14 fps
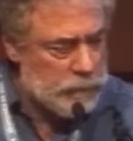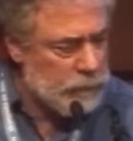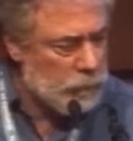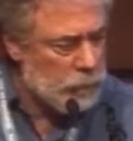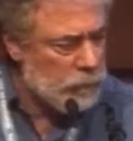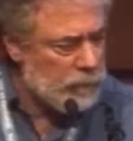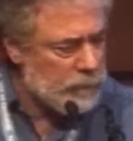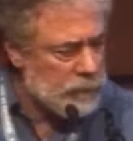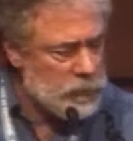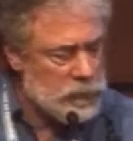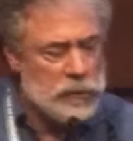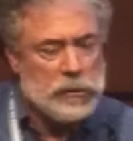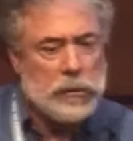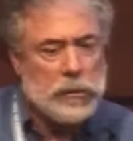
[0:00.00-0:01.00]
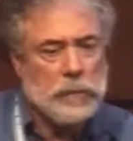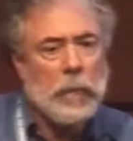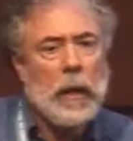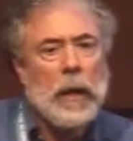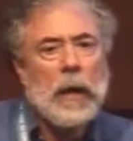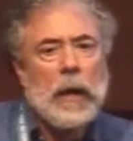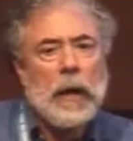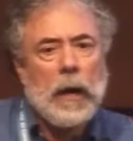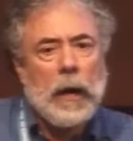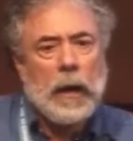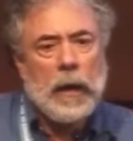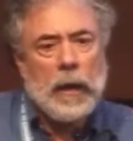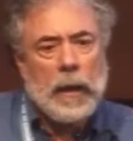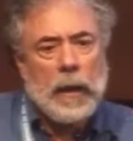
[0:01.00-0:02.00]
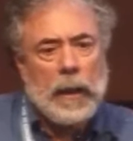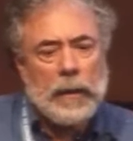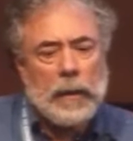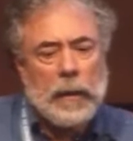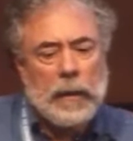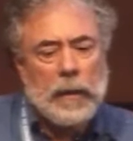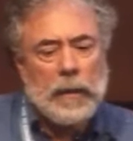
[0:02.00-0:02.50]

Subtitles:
from the river system, and